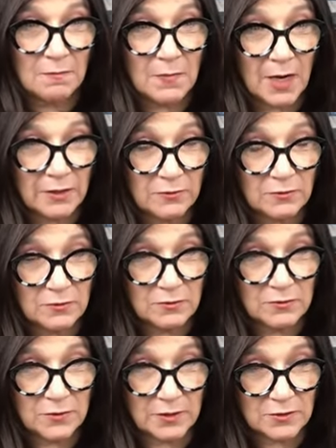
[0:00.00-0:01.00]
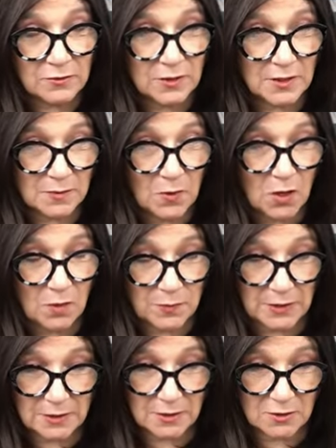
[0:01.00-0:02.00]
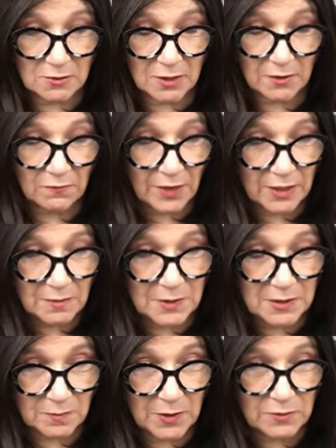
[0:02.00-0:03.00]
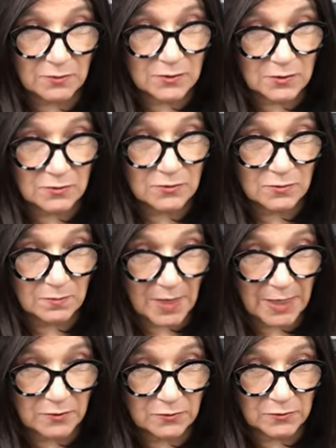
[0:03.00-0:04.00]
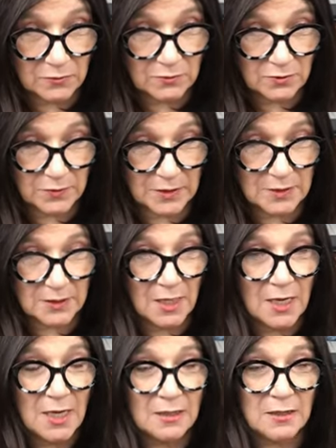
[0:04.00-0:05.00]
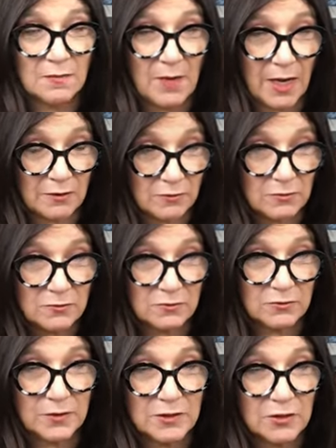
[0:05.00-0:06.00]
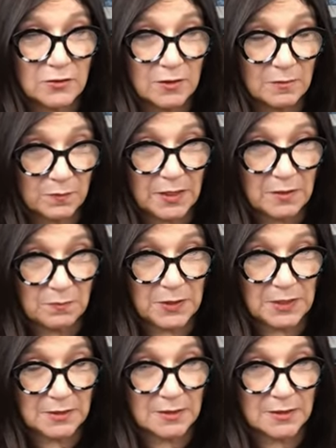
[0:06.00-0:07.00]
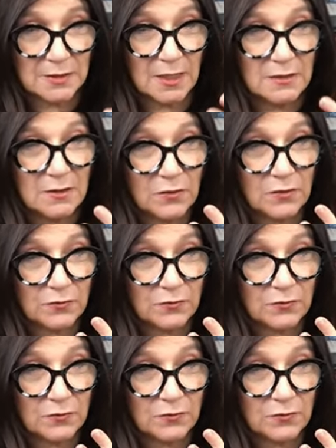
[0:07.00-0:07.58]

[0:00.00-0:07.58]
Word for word: Micronutrients are the small pieces. So, like vitamins, minerals, those are micronutrients. The macronutrients are the big pieces. And the